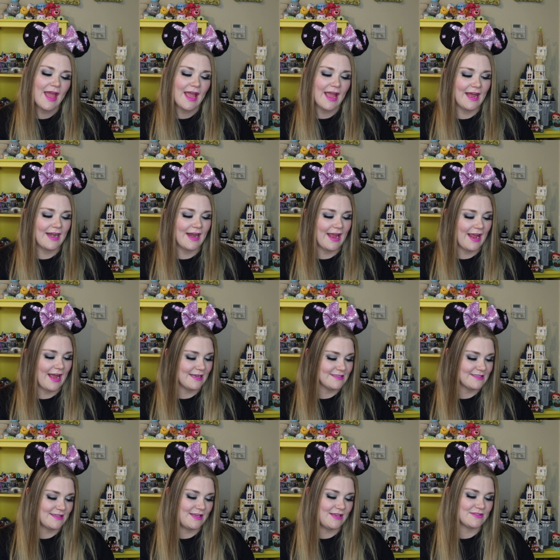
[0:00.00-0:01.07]
And I
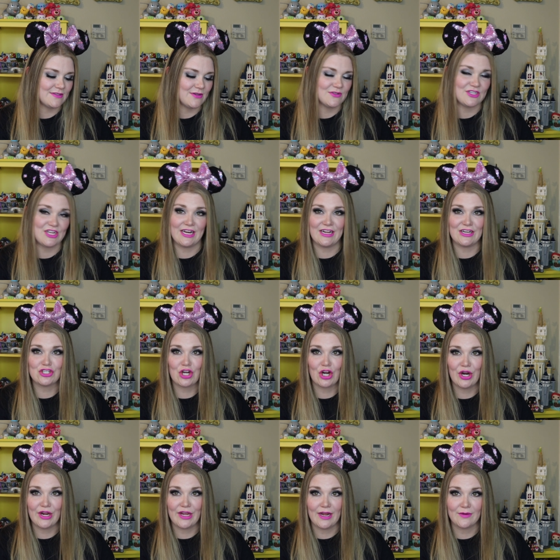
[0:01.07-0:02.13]
asked the associate at
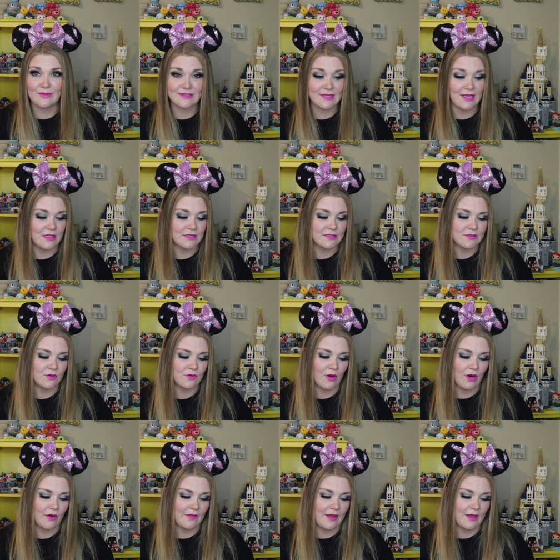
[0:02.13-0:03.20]
Target, I was like, so
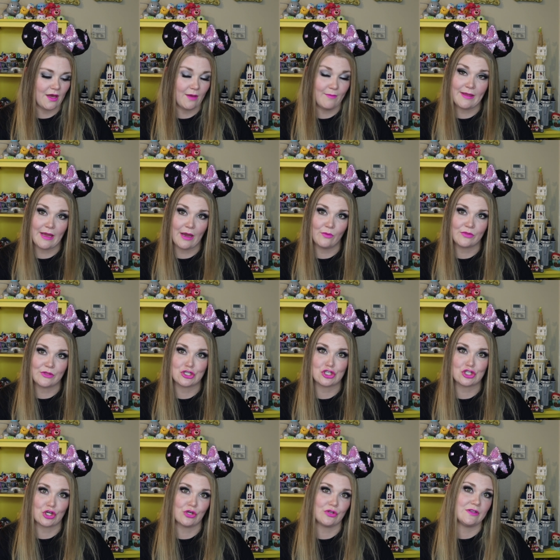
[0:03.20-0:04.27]
are they coming out with a
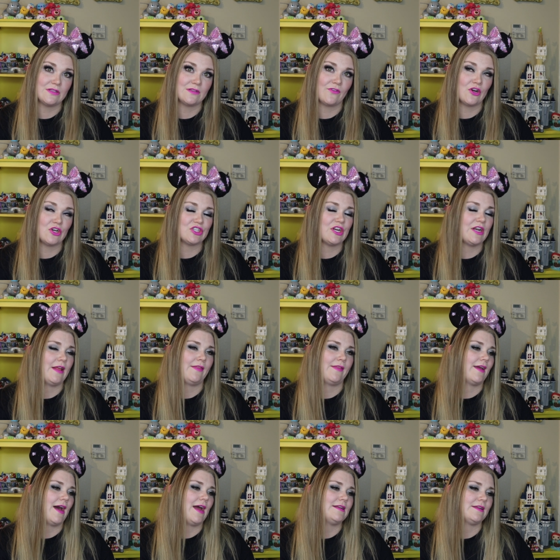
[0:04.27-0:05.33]
shirtless version? And
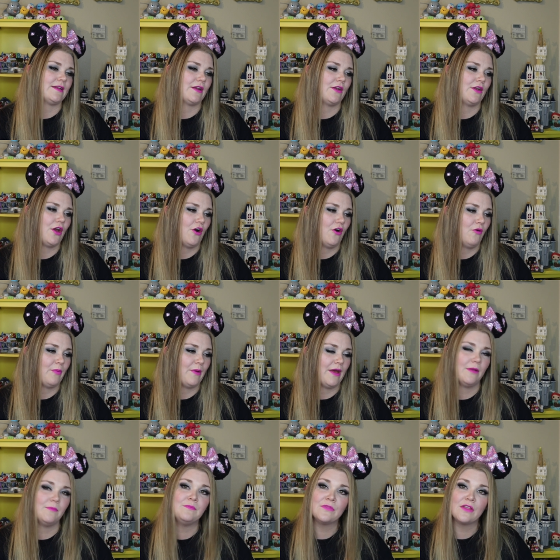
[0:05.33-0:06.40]
the guy didn't know,
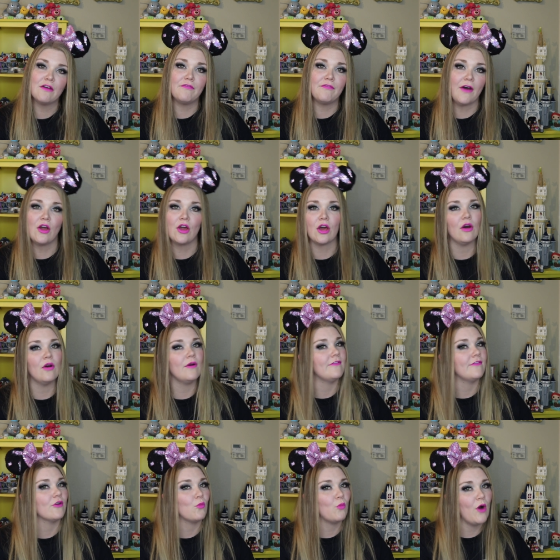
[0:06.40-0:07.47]
but Funko,
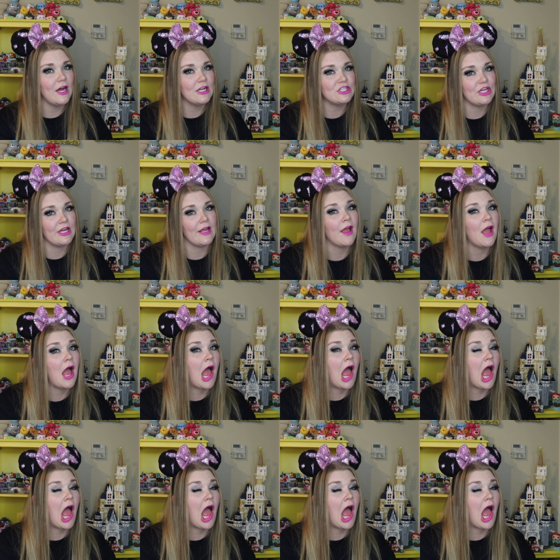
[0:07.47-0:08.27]
if you're watching,